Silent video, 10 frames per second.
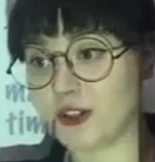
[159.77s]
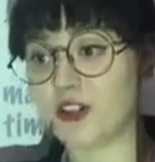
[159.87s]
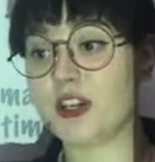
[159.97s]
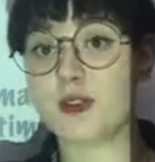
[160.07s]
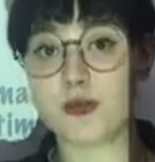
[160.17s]

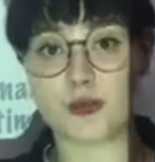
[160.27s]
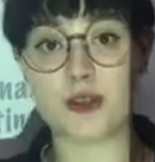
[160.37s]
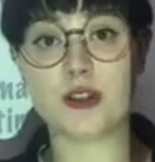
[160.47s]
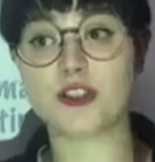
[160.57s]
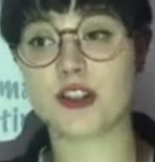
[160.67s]
1 chair,
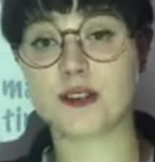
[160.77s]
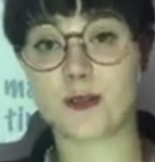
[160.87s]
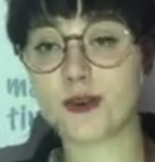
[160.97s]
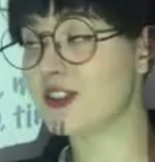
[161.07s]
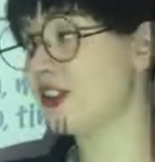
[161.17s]
2
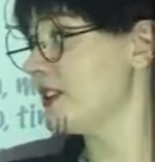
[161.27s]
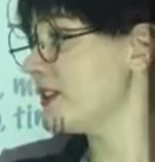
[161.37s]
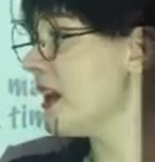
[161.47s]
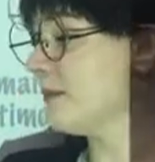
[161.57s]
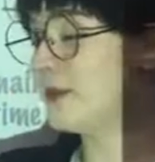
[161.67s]
chairs, 3
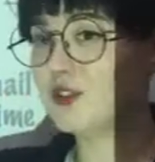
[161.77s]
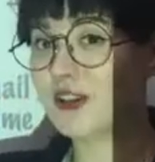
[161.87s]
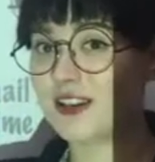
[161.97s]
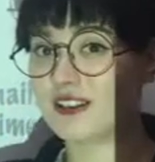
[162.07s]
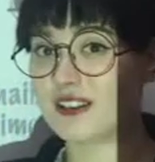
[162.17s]
chairs, but
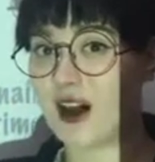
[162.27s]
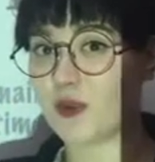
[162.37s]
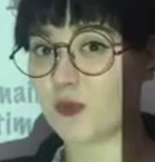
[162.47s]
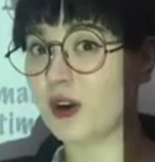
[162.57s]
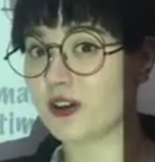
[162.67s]
you cannot
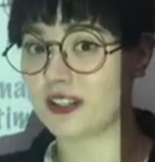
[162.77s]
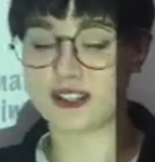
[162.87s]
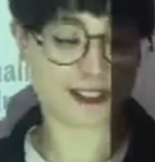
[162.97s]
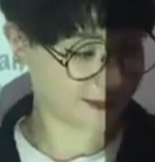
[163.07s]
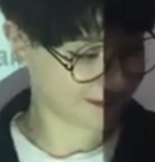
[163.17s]
count
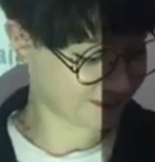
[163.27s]
water.